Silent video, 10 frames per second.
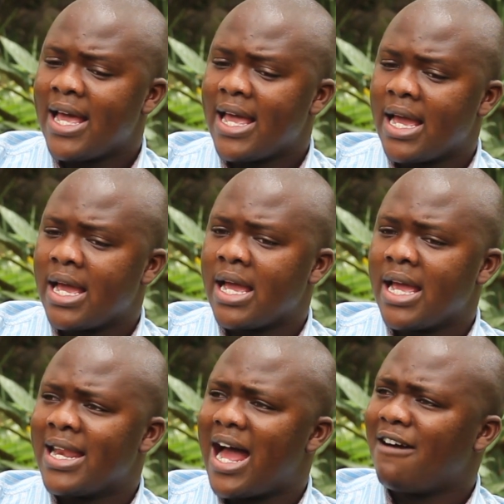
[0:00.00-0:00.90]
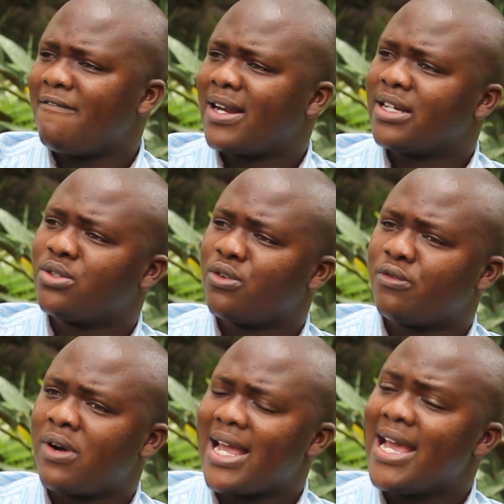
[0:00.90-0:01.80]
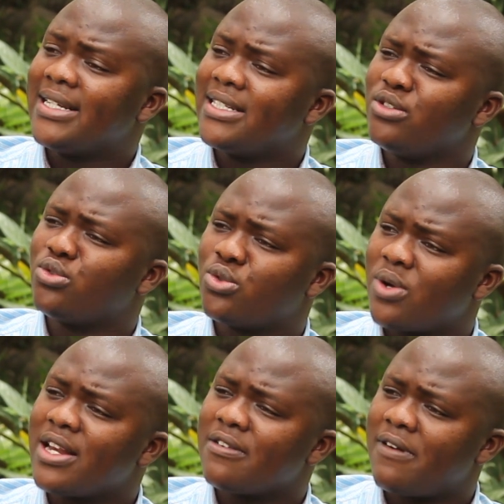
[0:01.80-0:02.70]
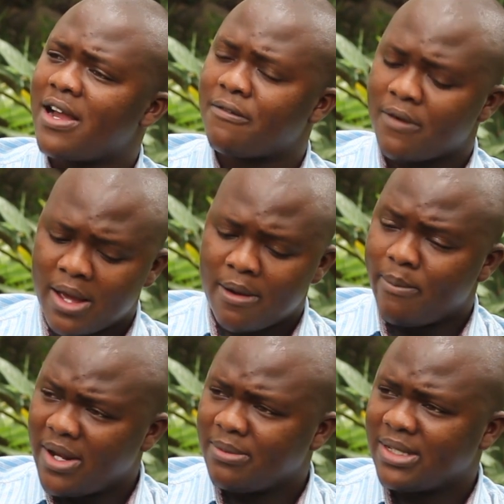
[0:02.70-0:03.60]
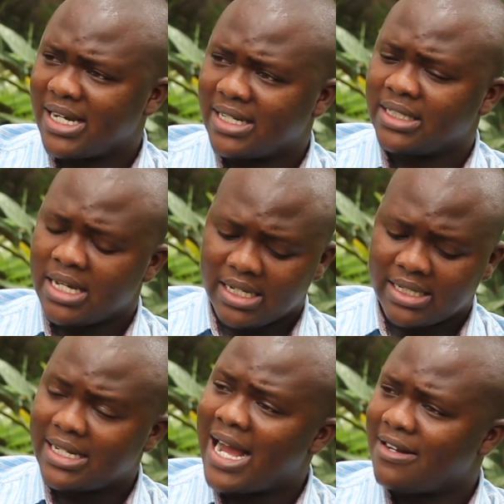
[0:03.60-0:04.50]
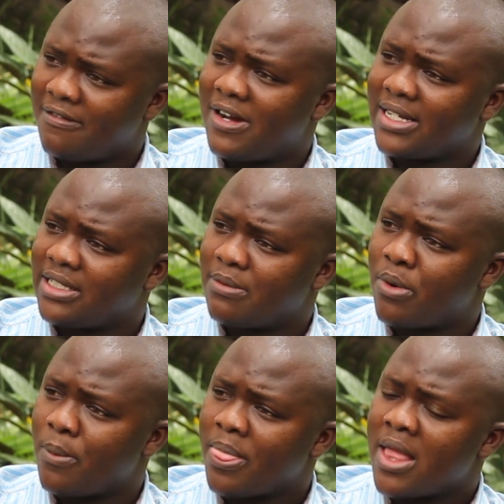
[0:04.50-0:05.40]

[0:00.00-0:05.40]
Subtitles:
an average of 18 to 25 millimeters is advisable.